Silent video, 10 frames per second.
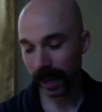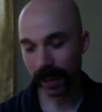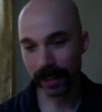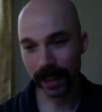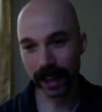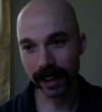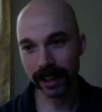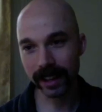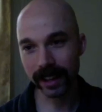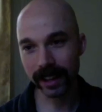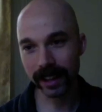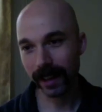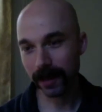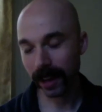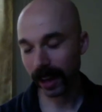And then
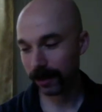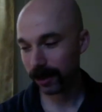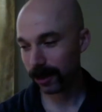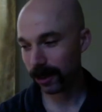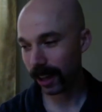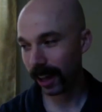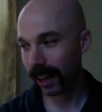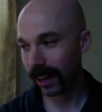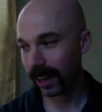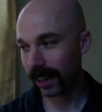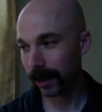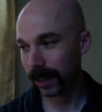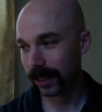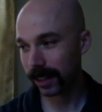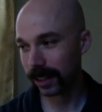after that, it
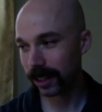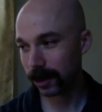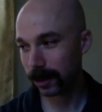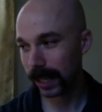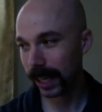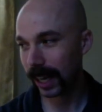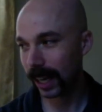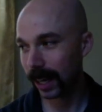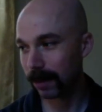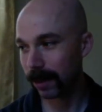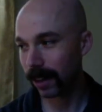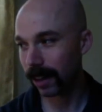basically just became